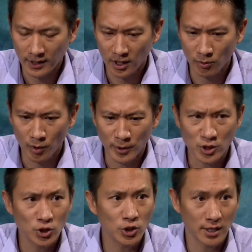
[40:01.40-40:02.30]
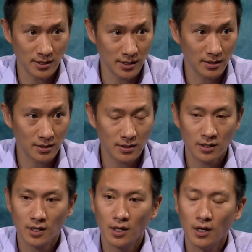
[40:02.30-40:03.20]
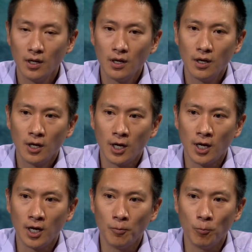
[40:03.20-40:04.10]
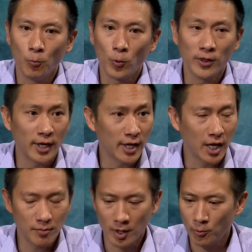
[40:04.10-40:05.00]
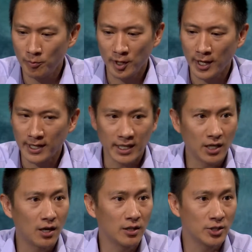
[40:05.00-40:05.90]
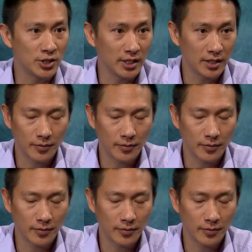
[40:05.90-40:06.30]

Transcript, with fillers: another one was justice. Um, one that came up would be like ecology,